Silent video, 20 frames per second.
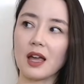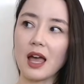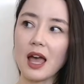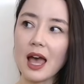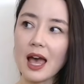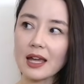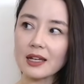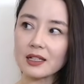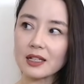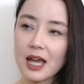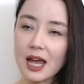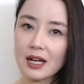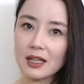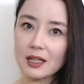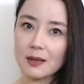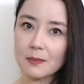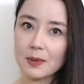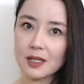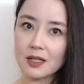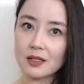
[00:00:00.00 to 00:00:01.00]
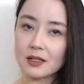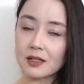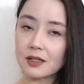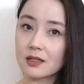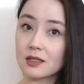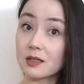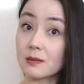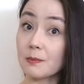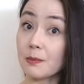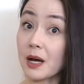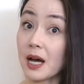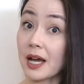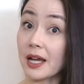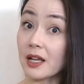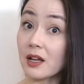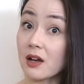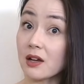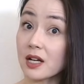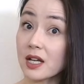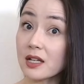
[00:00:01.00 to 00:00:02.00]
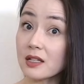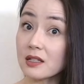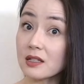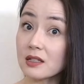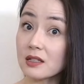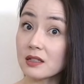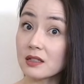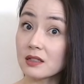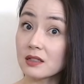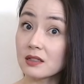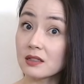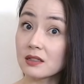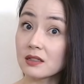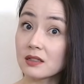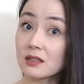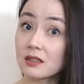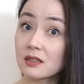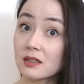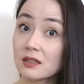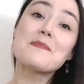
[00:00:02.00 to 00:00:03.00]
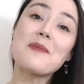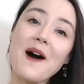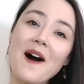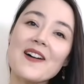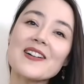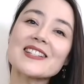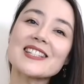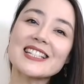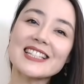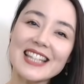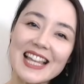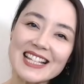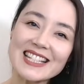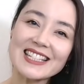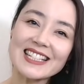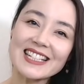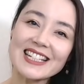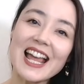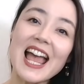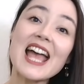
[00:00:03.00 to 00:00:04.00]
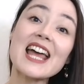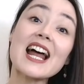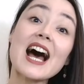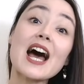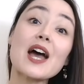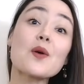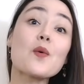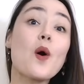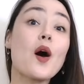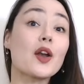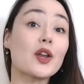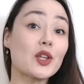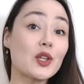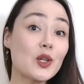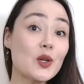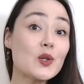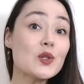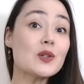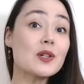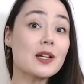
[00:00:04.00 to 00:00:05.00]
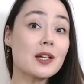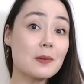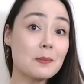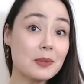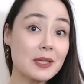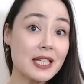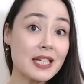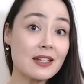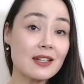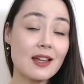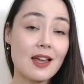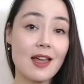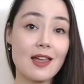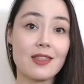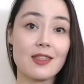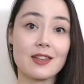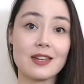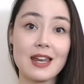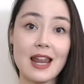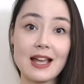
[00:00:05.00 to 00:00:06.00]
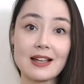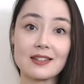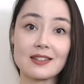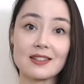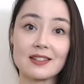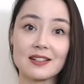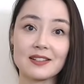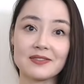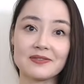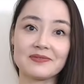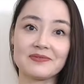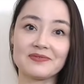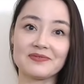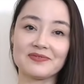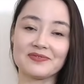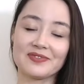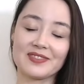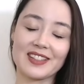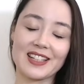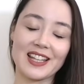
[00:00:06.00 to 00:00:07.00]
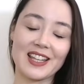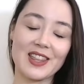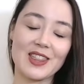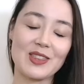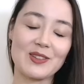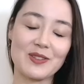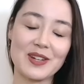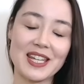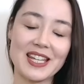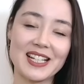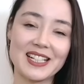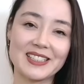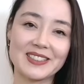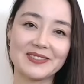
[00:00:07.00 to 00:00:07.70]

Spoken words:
Had Natalie been spying on us? Pause the lesson and I want you to complete the next 3.